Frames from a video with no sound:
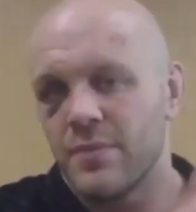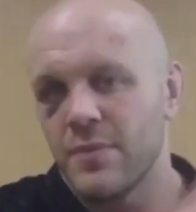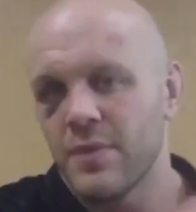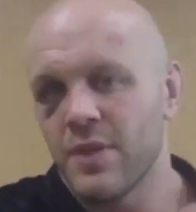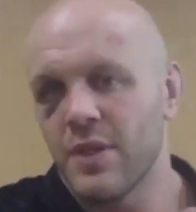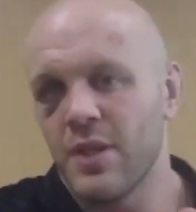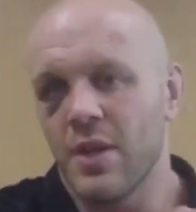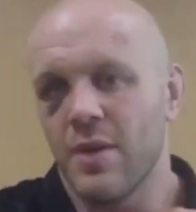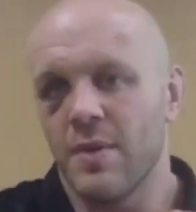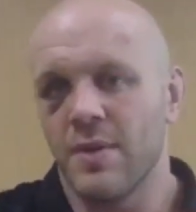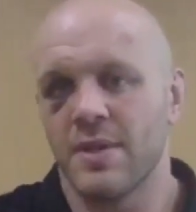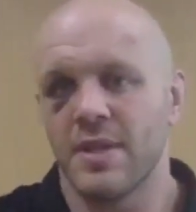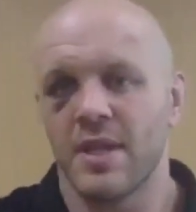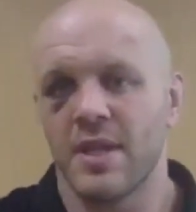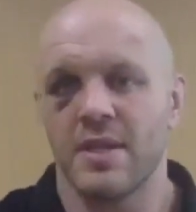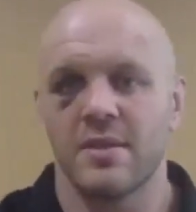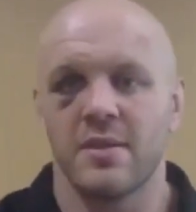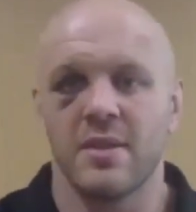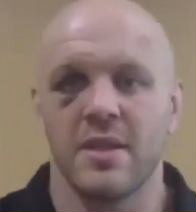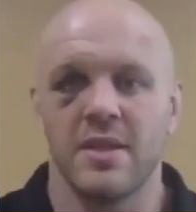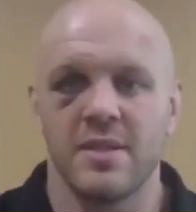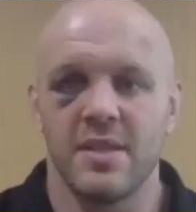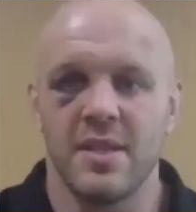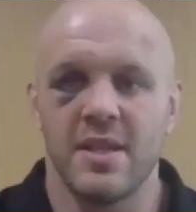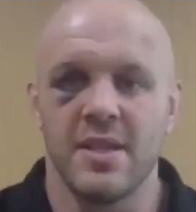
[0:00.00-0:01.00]

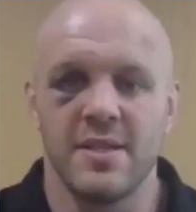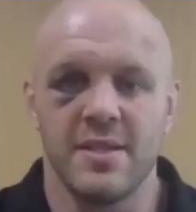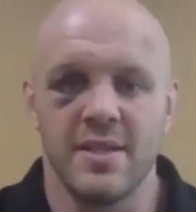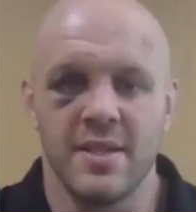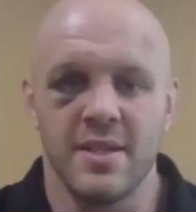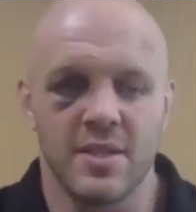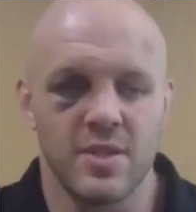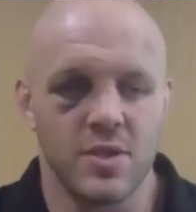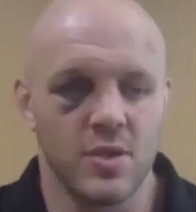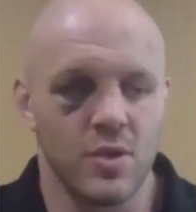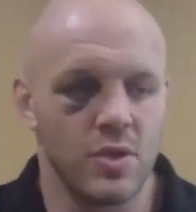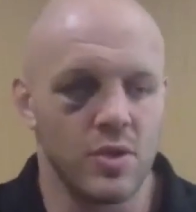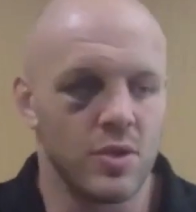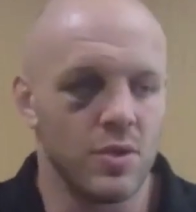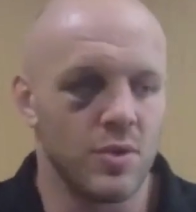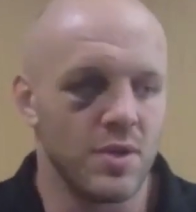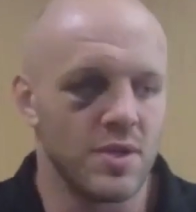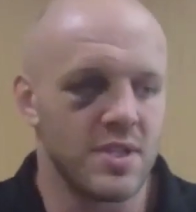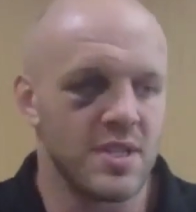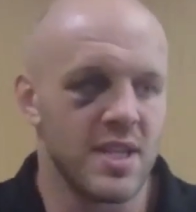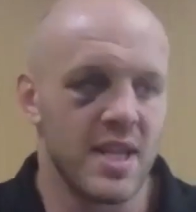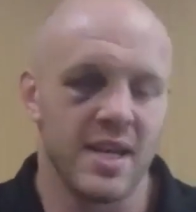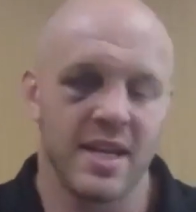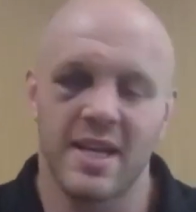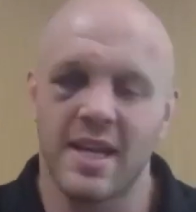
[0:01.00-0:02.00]
It's easy to talk all the
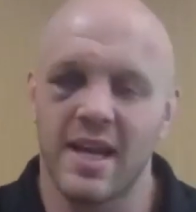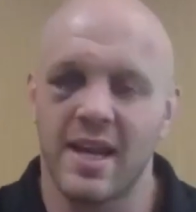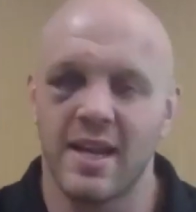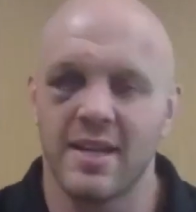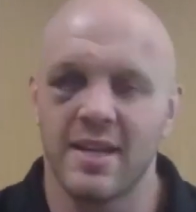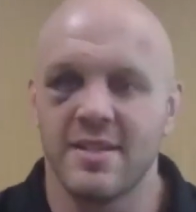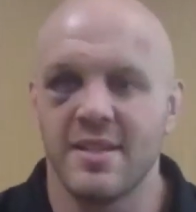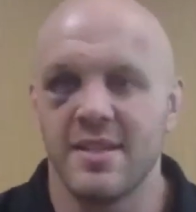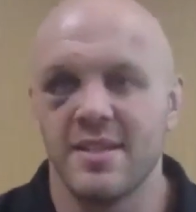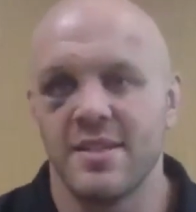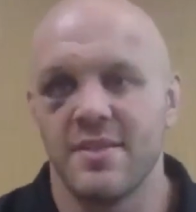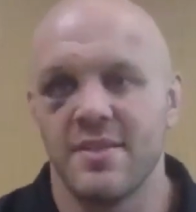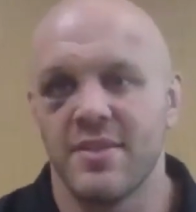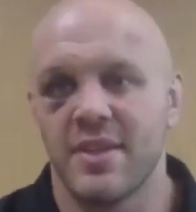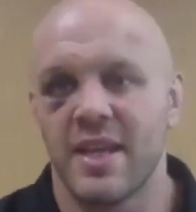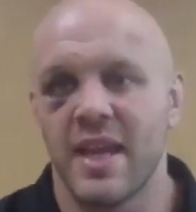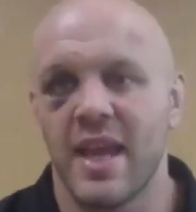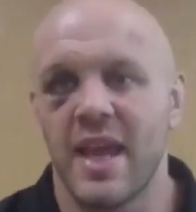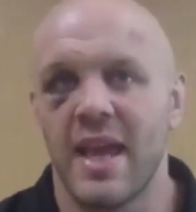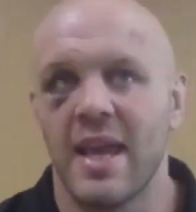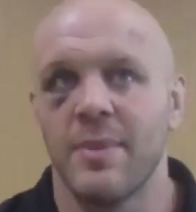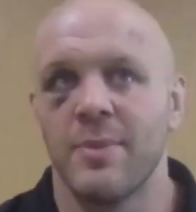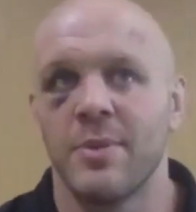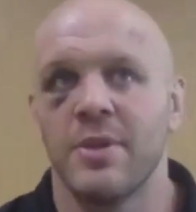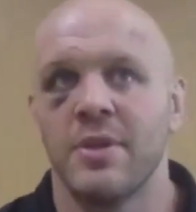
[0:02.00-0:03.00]
technicalities of the
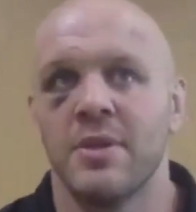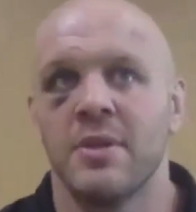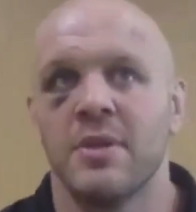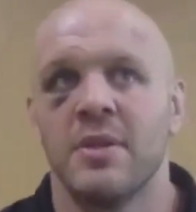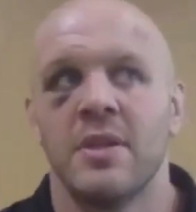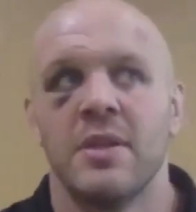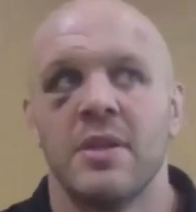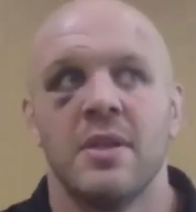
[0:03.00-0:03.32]
game and,